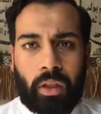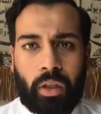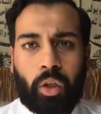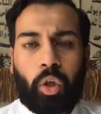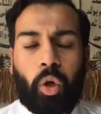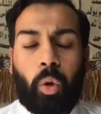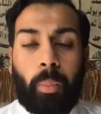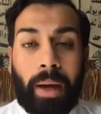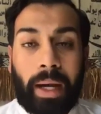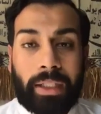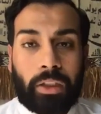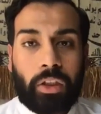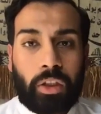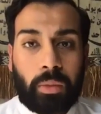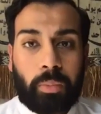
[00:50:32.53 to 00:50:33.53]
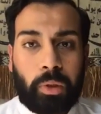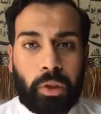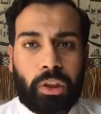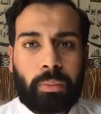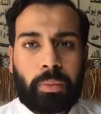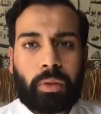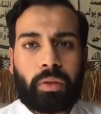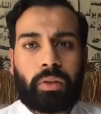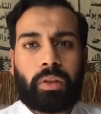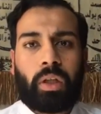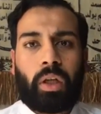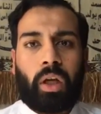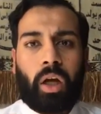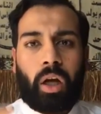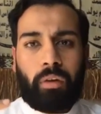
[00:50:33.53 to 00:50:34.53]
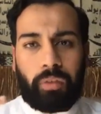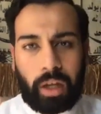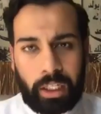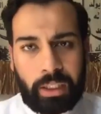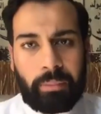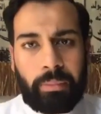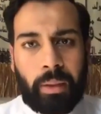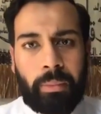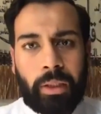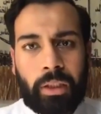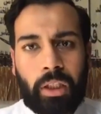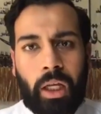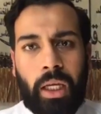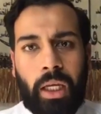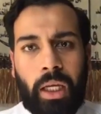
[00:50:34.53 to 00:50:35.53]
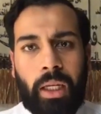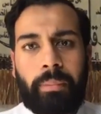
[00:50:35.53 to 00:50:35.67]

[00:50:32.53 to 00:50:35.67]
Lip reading: Go back to the principles of Ali ibn Abi Talib,